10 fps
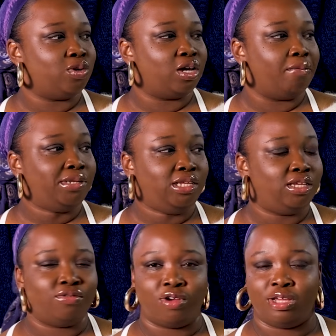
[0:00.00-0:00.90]
were
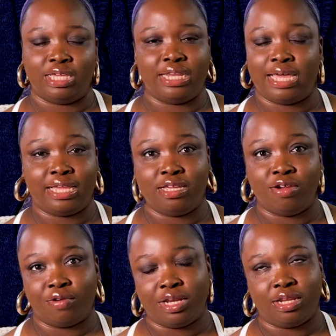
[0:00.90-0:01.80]
completely wrong, and I hadn't
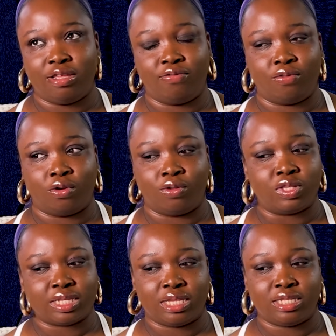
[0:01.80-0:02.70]
graded it for all the
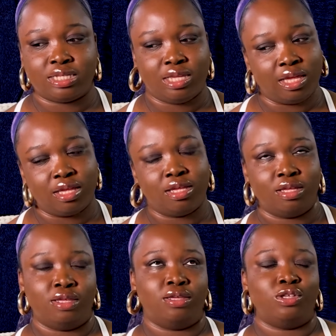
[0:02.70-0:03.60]
sizes yet.
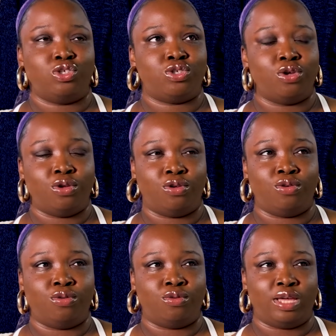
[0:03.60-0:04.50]

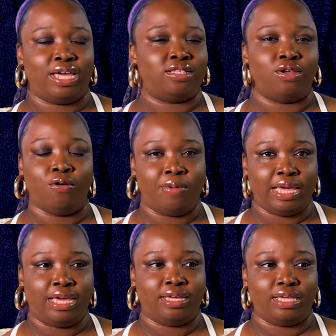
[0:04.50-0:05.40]
So I had to go
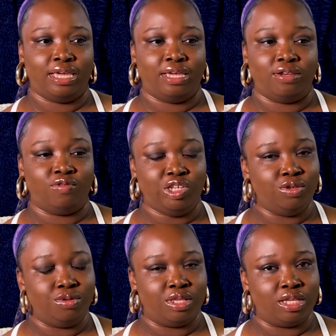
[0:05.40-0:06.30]
back and
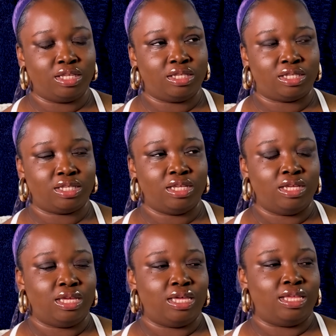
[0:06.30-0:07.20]
redo this,
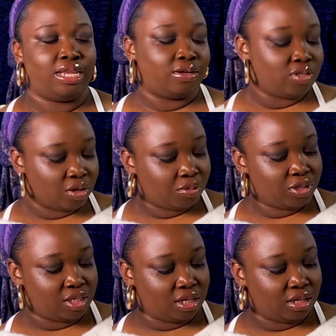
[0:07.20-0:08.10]
and now it's
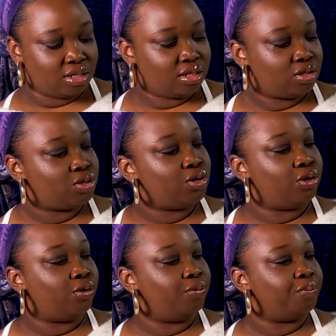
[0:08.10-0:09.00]
almost done.
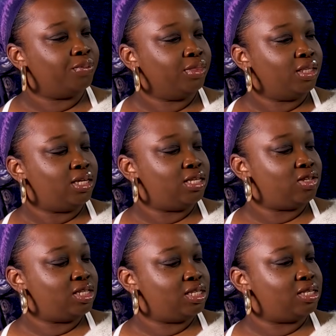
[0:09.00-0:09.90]
So it's
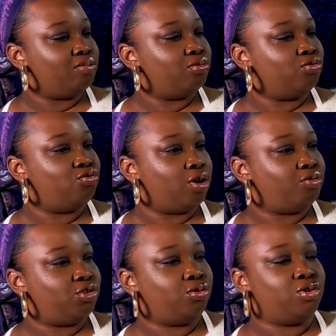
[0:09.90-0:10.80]
just a simple drop
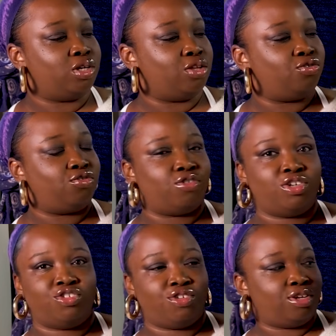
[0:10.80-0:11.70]
shoulder
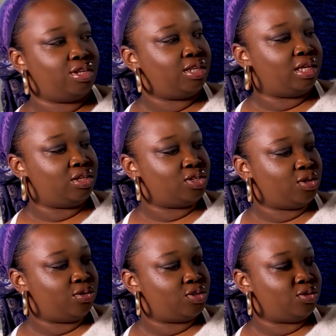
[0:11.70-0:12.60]
construction, like
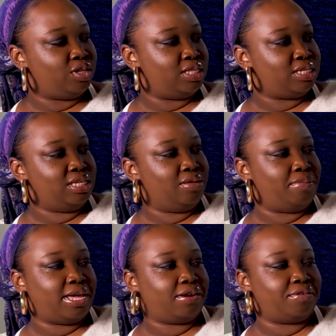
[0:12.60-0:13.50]
so. So you can see the
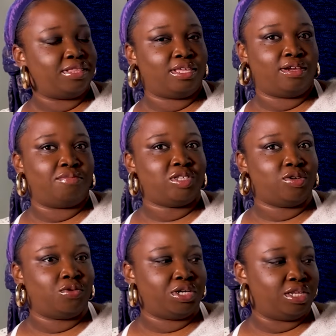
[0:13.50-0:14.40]
back right there. I'm
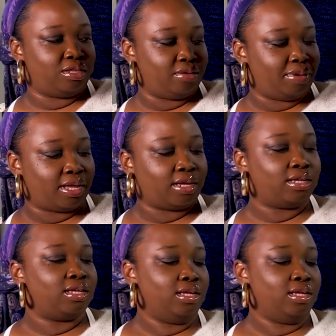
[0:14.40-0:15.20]
still working on the back,